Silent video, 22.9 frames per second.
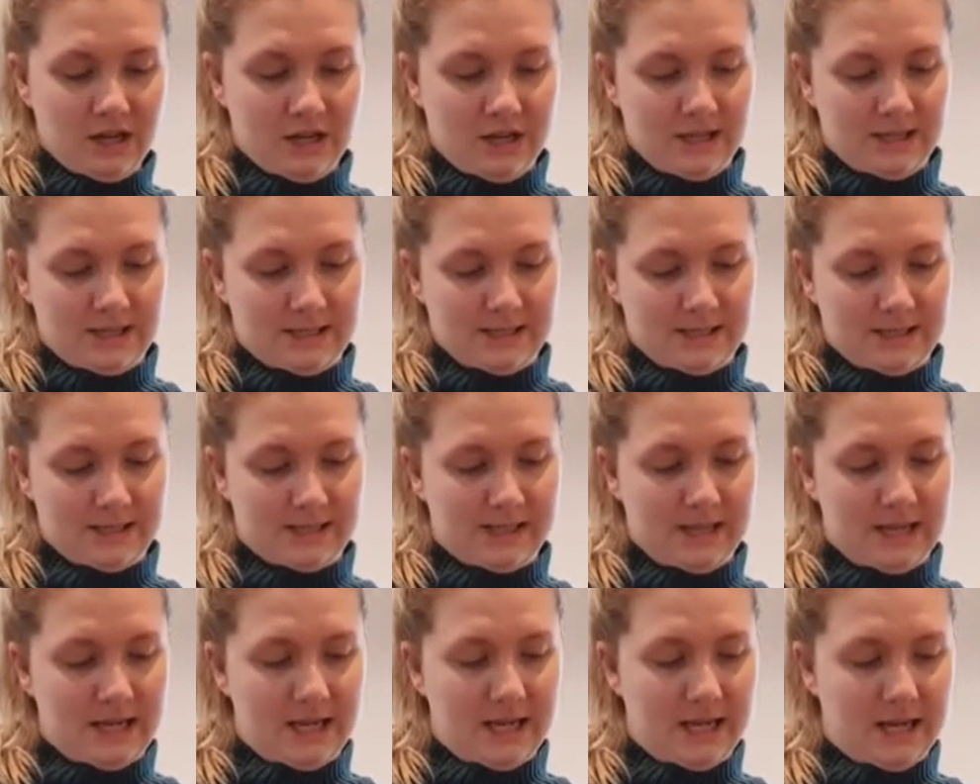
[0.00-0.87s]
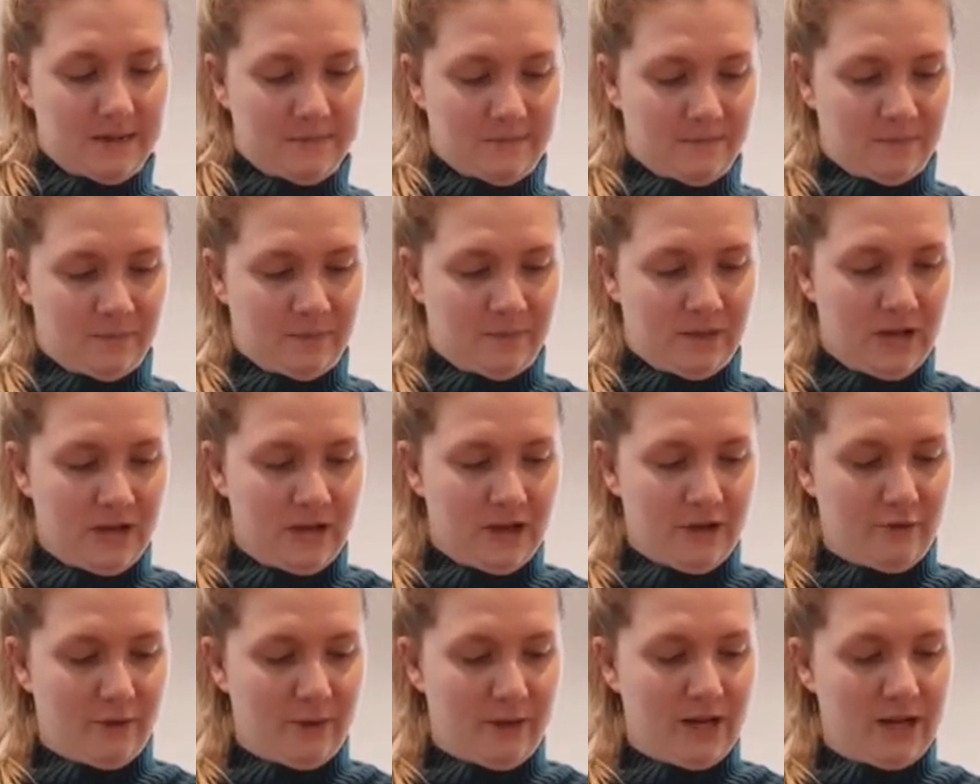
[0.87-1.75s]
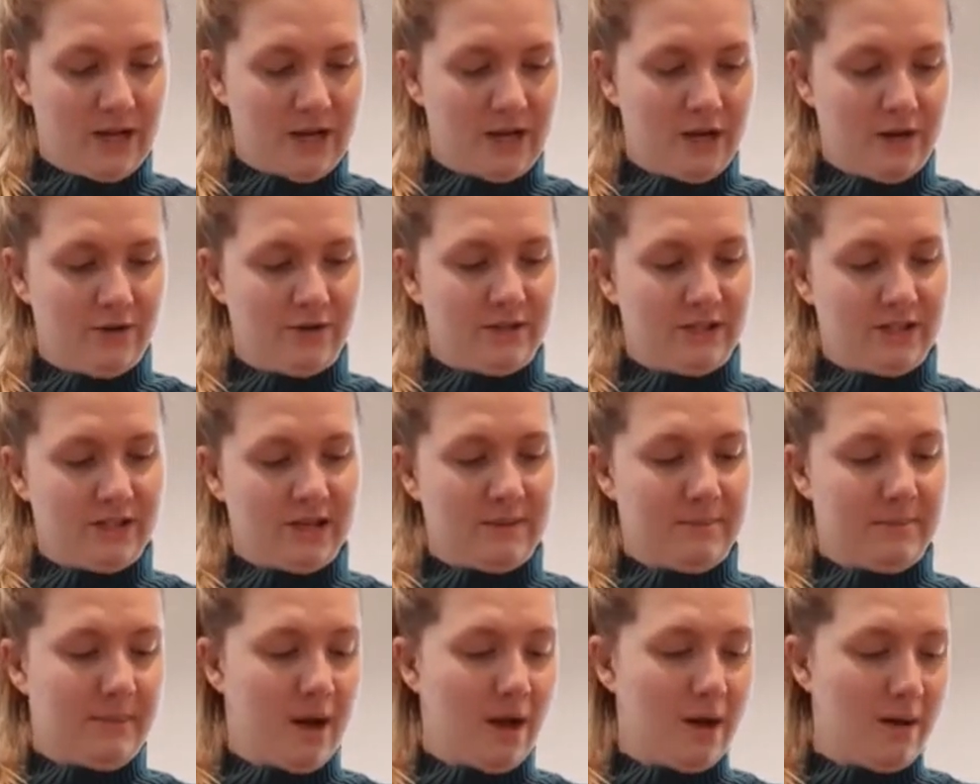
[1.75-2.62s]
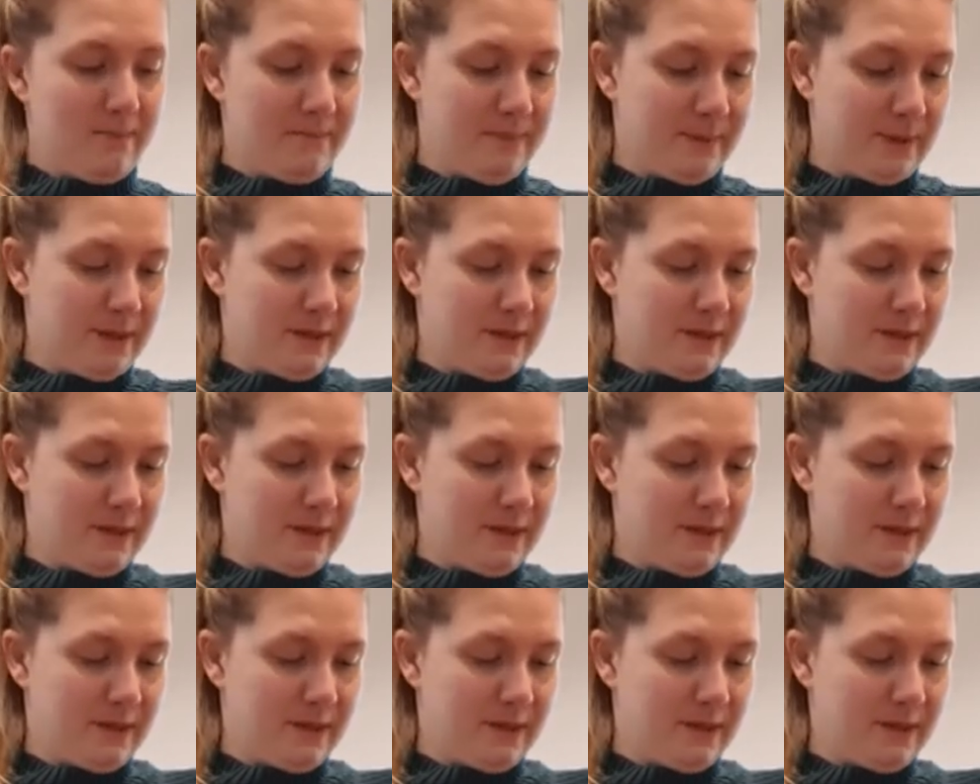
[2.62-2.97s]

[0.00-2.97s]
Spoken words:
and see if we can loosen him up.